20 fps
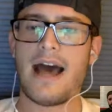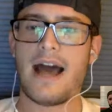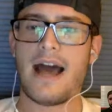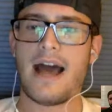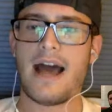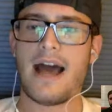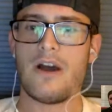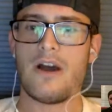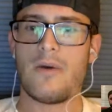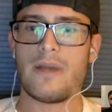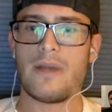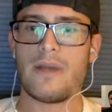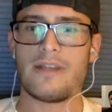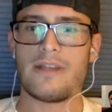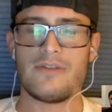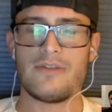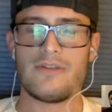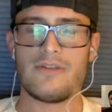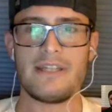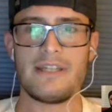going
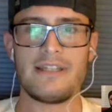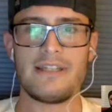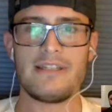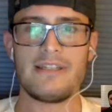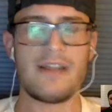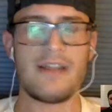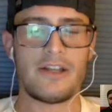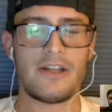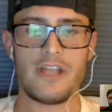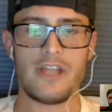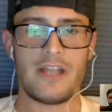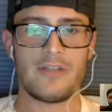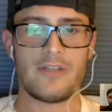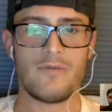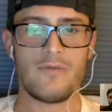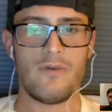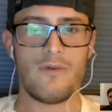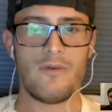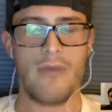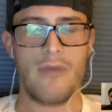to this is not Chance
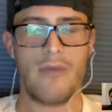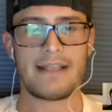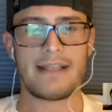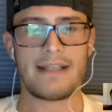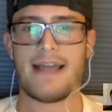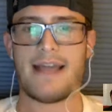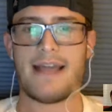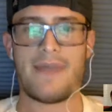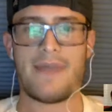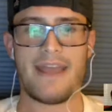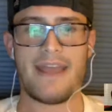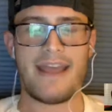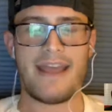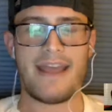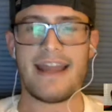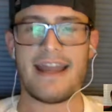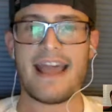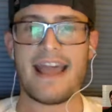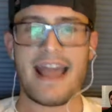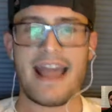Warmack stepping
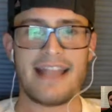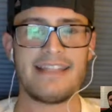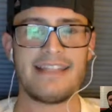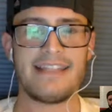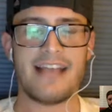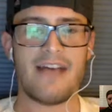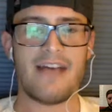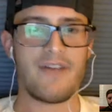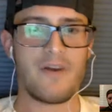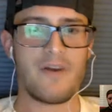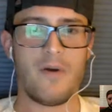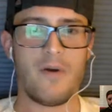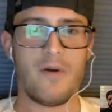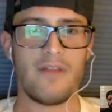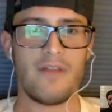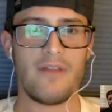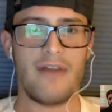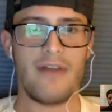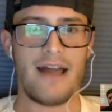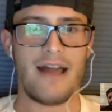in and solving all
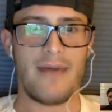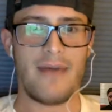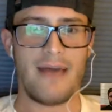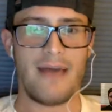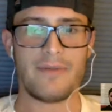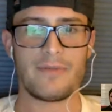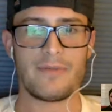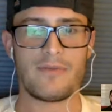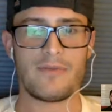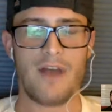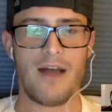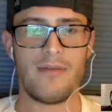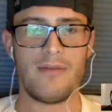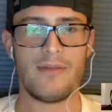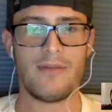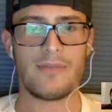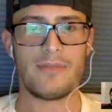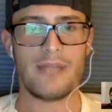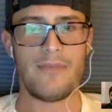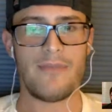of Alabama's
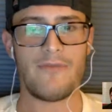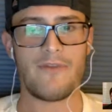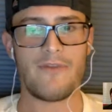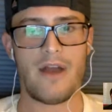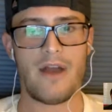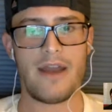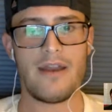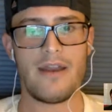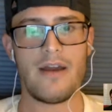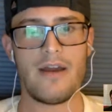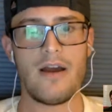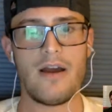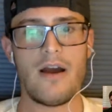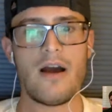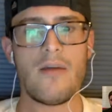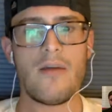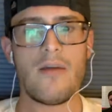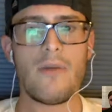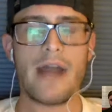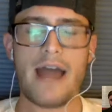problems up front.
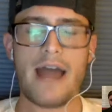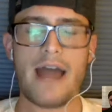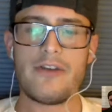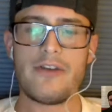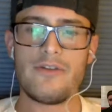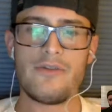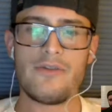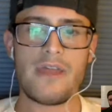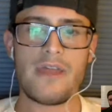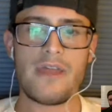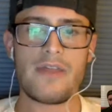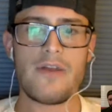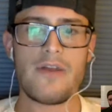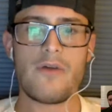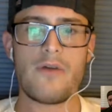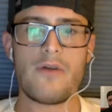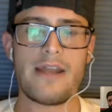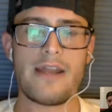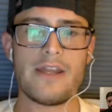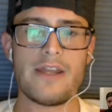But I do think,
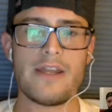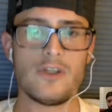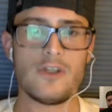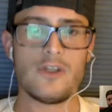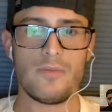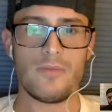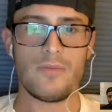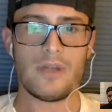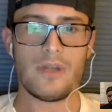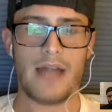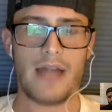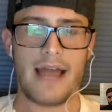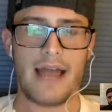though, that he should play.